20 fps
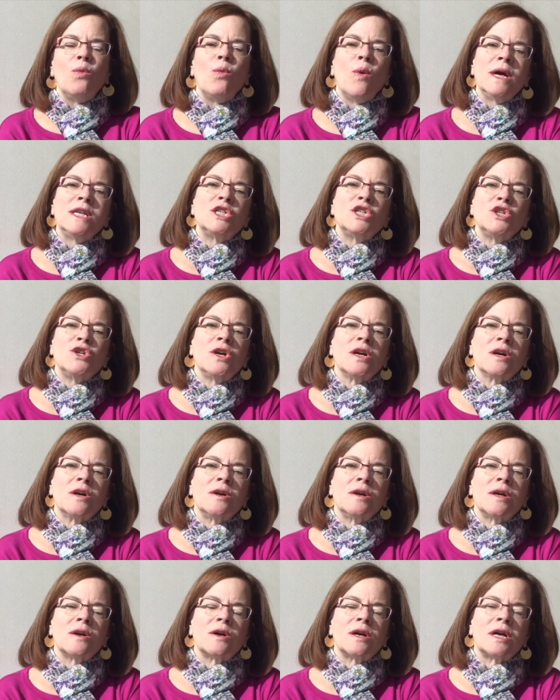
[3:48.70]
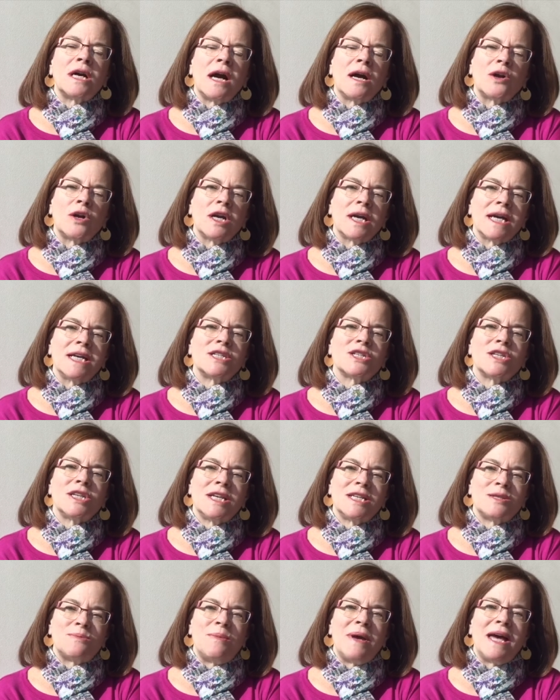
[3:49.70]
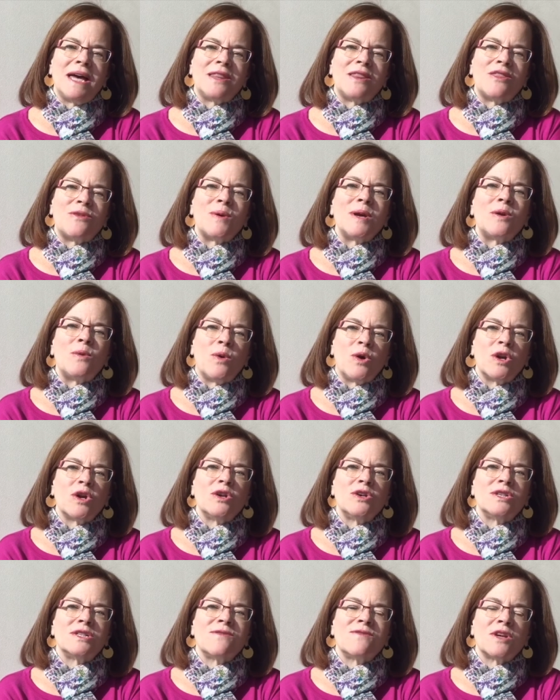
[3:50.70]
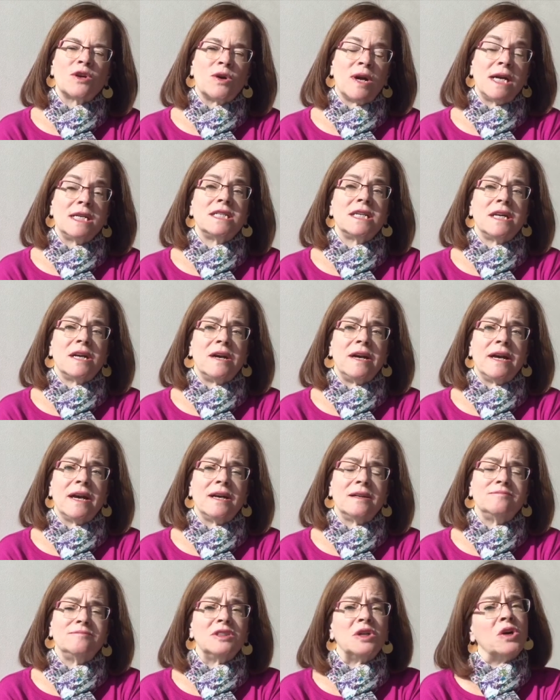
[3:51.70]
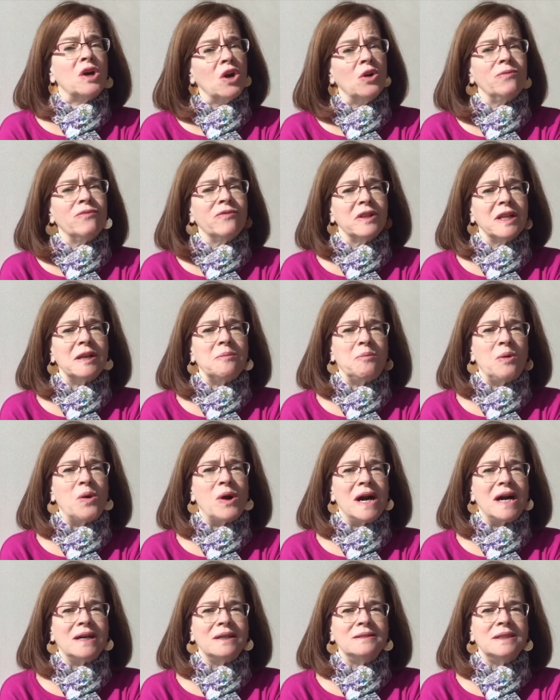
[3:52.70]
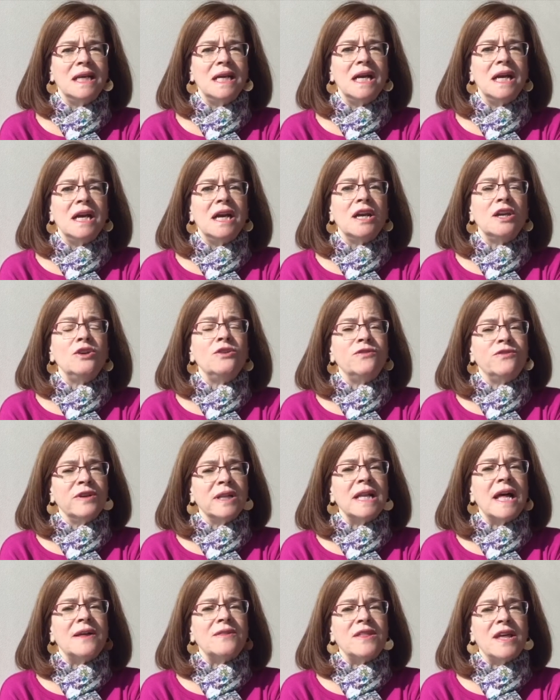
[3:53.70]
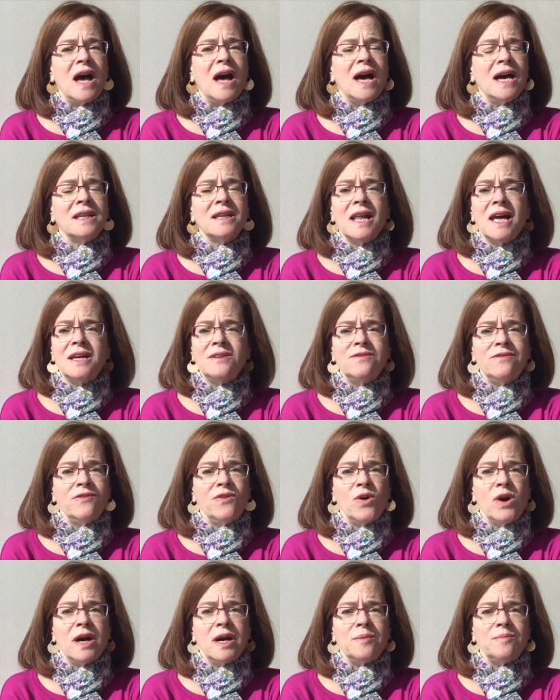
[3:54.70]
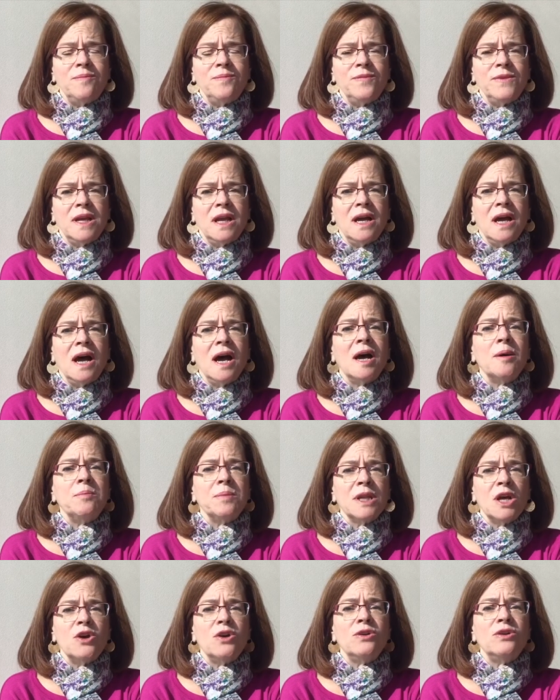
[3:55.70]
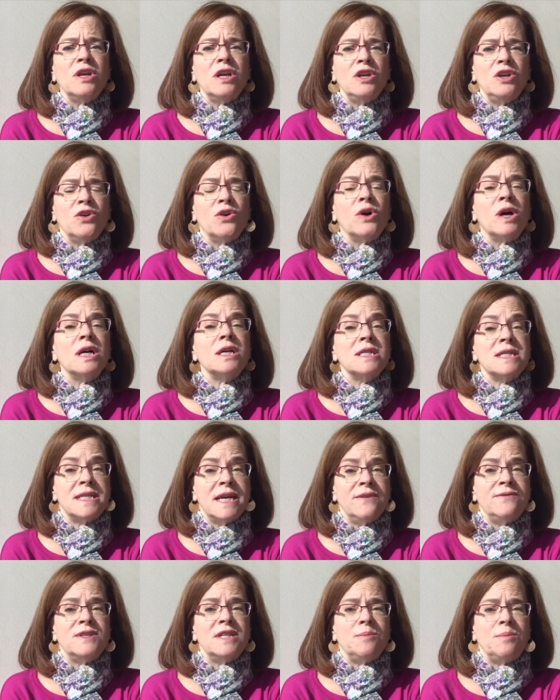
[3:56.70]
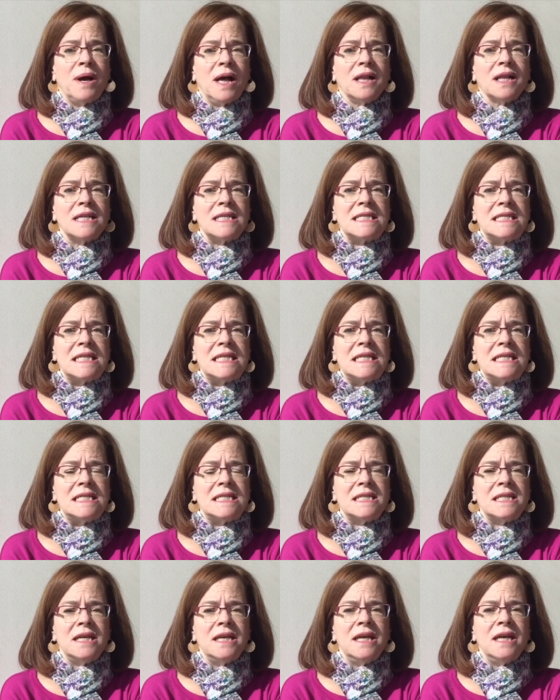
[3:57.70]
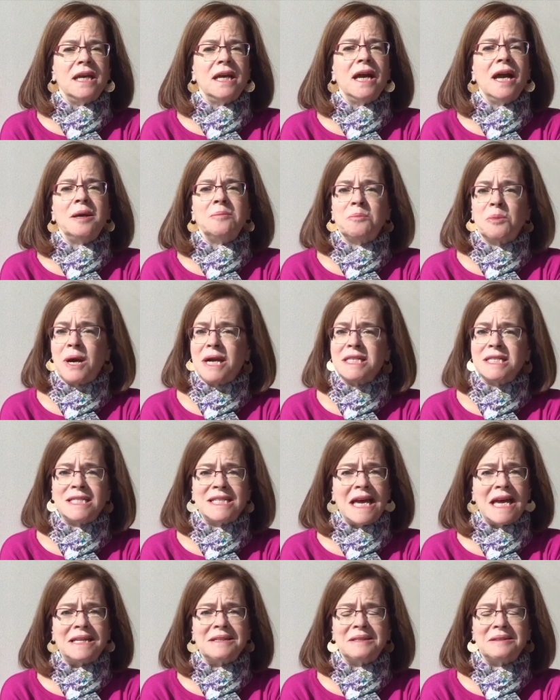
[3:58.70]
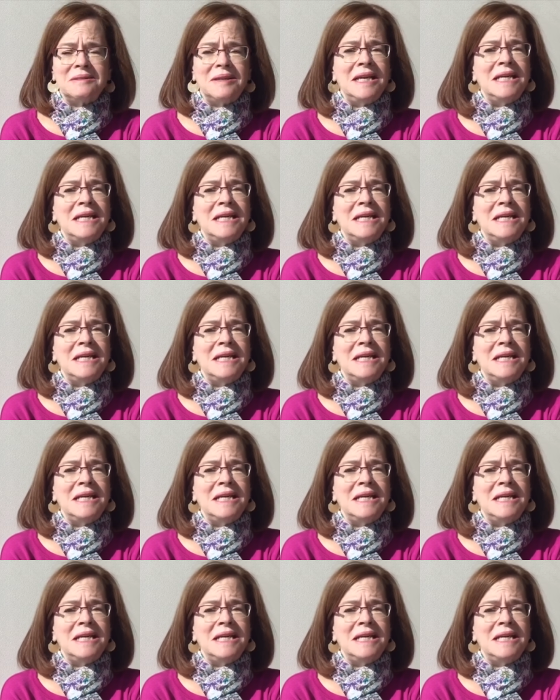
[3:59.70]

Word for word: Once your congregation has met three quarters of the criteria, or hopefully more, you fill out the online form, upload your safety policies, and press send.